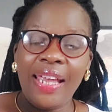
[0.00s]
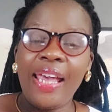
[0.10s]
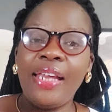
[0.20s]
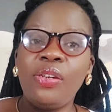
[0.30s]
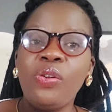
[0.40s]

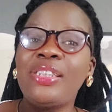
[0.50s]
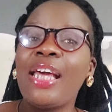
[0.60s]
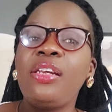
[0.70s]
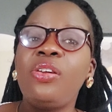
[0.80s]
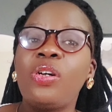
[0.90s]
and you
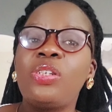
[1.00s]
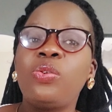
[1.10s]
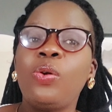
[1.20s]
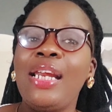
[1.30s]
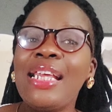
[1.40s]
tend not
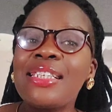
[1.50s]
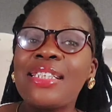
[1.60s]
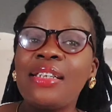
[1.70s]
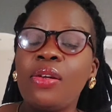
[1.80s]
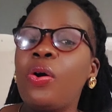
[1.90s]
to
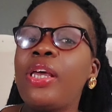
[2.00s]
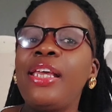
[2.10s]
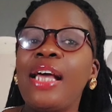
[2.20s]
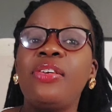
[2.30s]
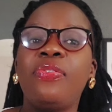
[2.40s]
listen or
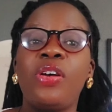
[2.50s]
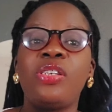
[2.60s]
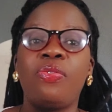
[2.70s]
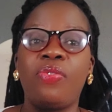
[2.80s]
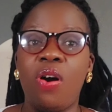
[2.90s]
hear the
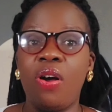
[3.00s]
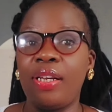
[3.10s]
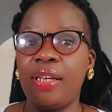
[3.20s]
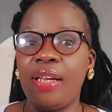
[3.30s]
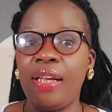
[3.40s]
voice of God.
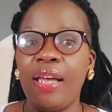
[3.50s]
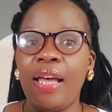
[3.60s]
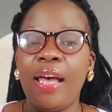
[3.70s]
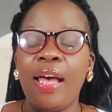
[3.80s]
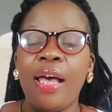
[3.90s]

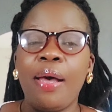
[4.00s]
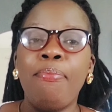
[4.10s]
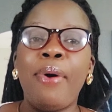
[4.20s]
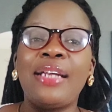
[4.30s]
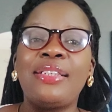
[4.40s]

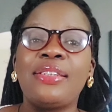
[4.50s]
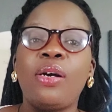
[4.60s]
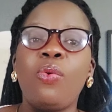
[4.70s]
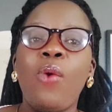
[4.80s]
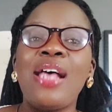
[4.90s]
But
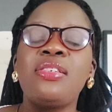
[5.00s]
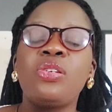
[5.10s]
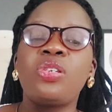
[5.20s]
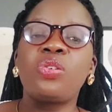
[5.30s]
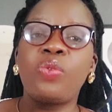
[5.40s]
once
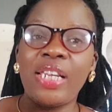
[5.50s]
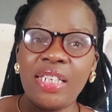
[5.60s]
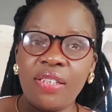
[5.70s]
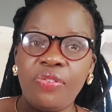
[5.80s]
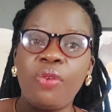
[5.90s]
you
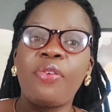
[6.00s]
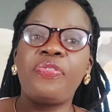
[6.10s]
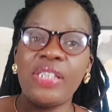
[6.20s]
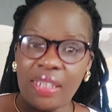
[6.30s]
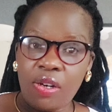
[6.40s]
switch from a
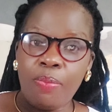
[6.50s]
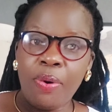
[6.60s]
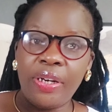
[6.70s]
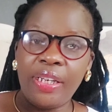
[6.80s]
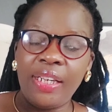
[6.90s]
physical
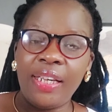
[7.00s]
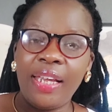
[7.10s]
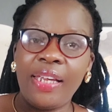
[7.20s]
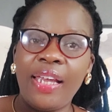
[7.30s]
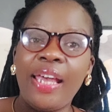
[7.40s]
body
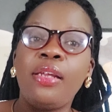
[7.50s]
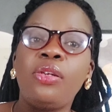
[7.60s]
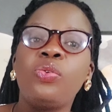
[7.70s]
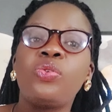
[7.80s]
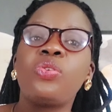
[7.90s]

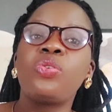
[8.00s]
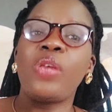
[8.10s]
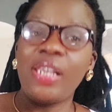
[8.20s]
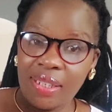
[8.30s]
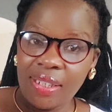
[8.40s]
and to
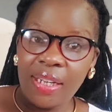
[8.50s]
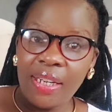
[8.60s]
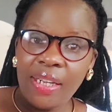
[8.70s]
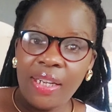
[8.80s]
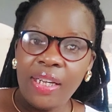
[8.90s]
switch
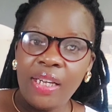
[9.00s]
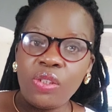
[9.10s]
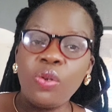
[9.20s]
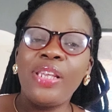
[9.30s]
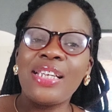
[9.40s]

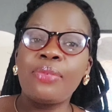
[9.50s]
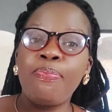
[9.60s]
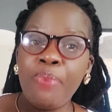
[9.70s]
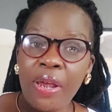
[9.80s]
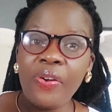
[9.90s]
to the
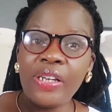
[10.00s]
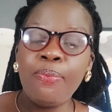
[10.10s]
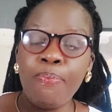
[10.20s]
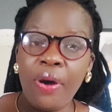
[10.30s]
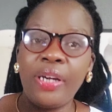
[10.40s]

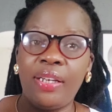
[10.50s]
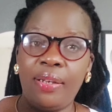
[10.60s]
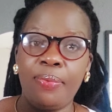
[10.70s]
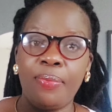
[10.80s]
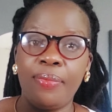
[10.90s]
spirit body,
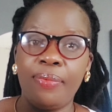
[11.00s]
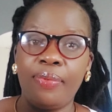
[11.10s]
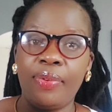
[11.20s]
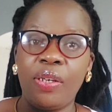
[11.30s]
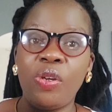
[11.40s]

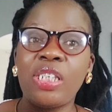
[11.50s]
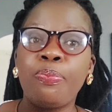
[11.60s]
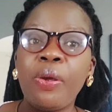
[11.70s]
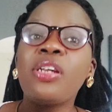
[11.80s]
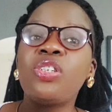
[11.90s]
your
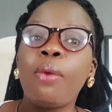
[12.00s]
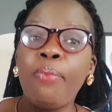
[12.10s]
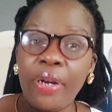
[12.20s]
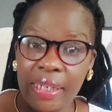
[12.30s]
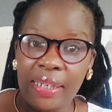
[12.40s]
spiritual
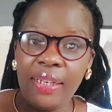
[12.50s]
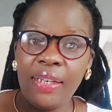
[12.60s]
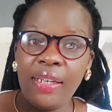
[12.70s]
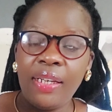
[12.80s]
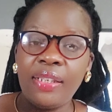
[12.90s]
body,
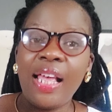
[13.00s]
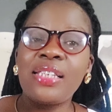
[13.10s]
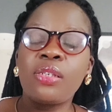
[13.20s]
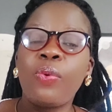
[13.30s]
that's